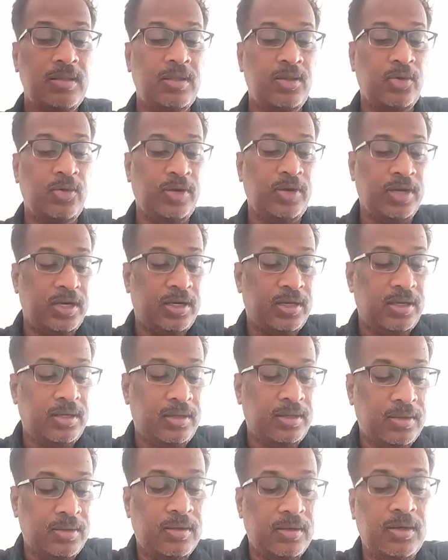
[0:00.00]

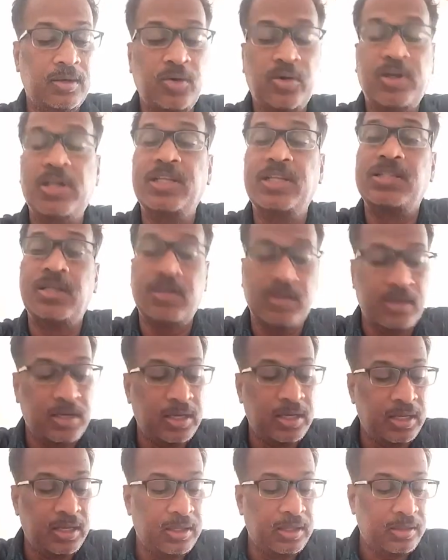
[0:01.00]
unit, nutrition,
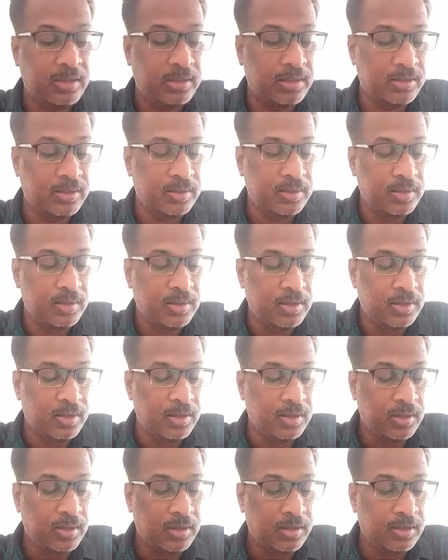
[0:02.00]
is
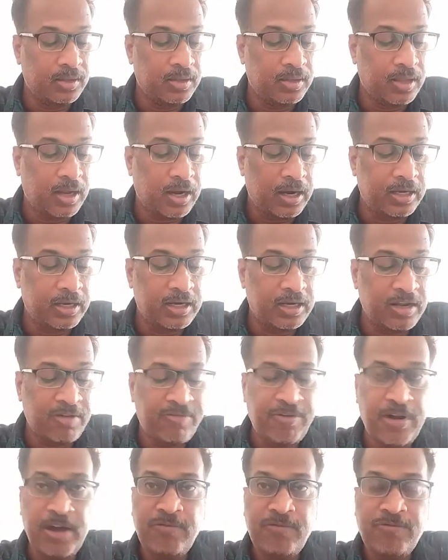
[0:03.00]
the
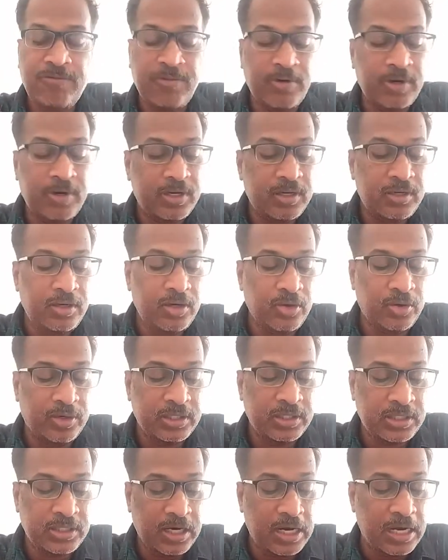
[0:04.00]
define food and
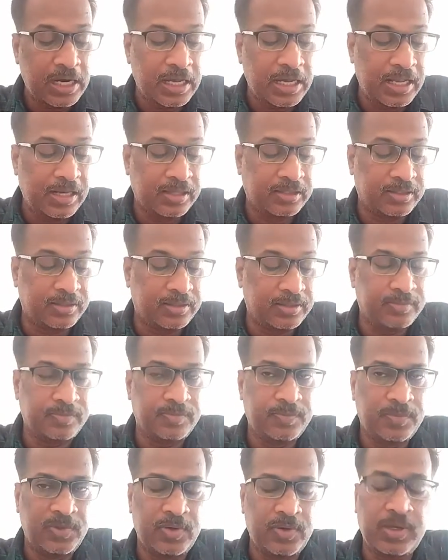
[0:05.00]
nutrition and health.
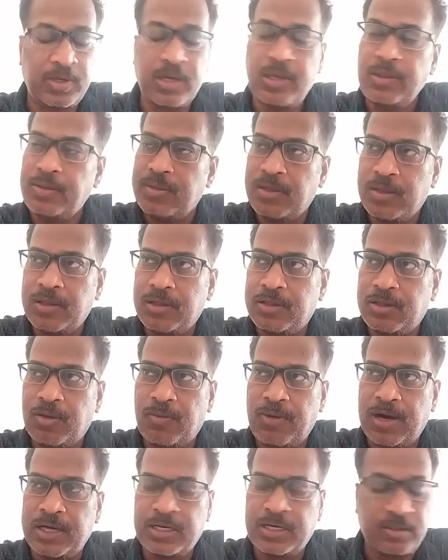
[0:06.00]
Okay. So
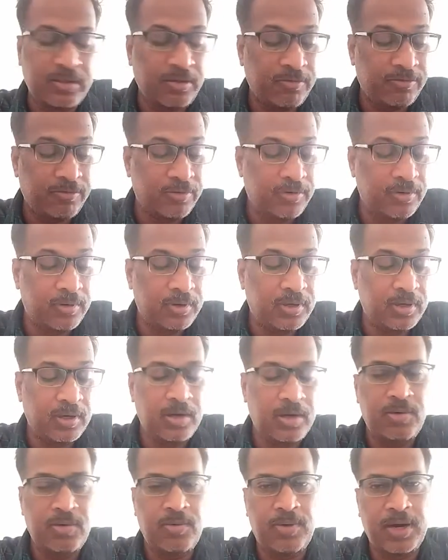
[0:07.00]
what is the food?
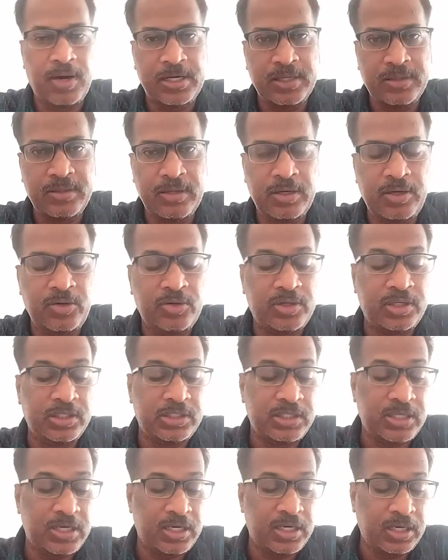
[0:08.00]
What is the
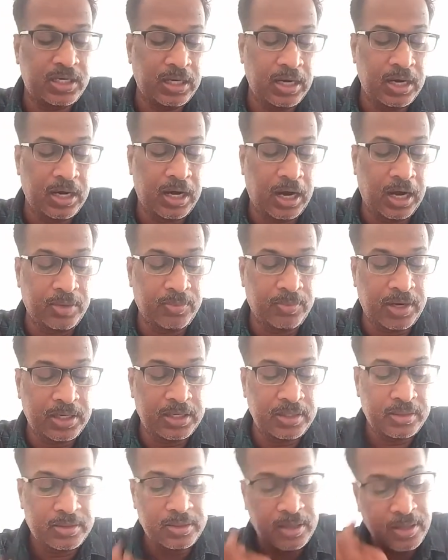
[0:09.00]
nutrition? And what
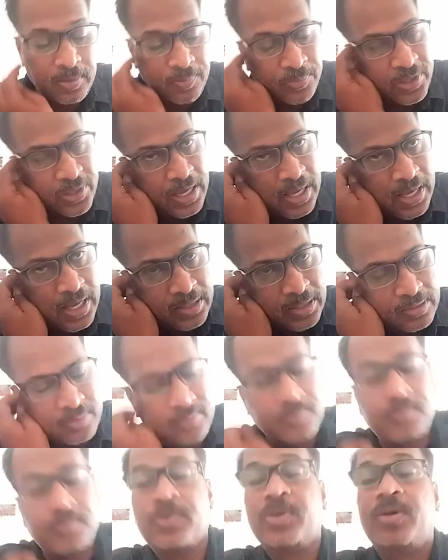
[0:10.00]
is the health?
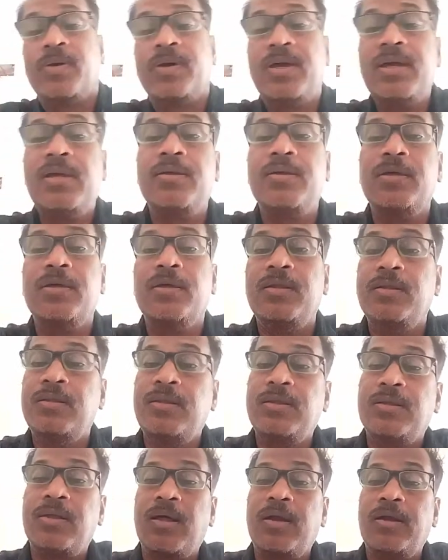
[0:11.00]
Okay.
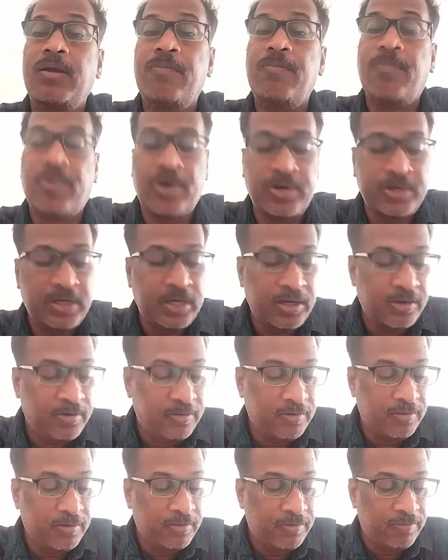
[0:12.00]
These are important
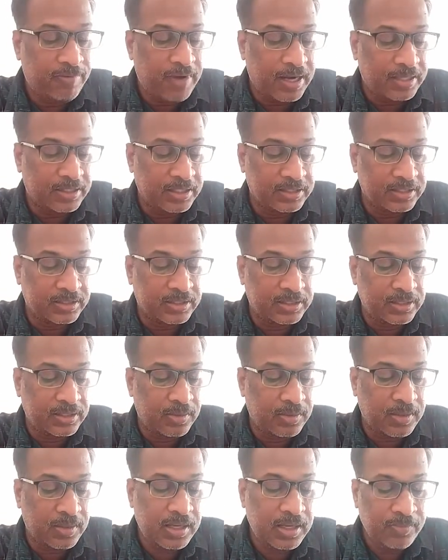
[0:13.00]
factors.
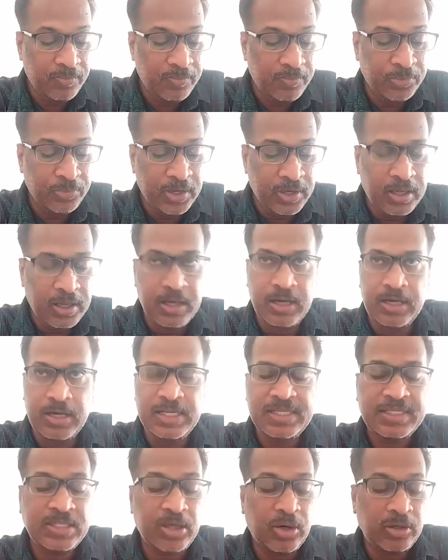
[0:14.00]
Okay.
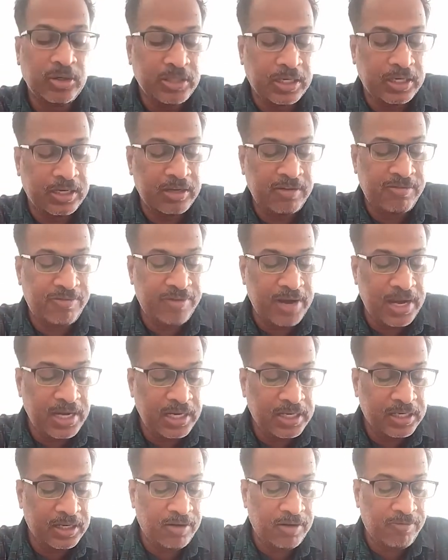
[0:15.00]
List out the
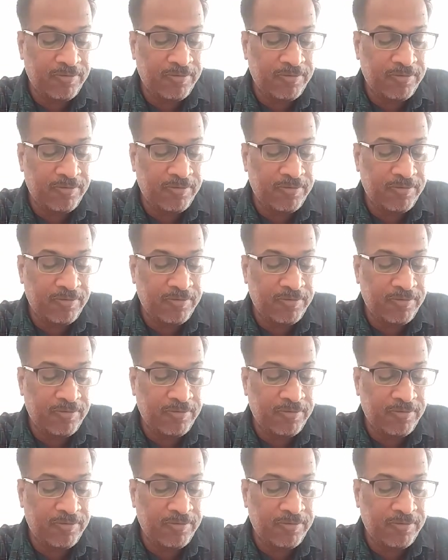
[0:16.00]
different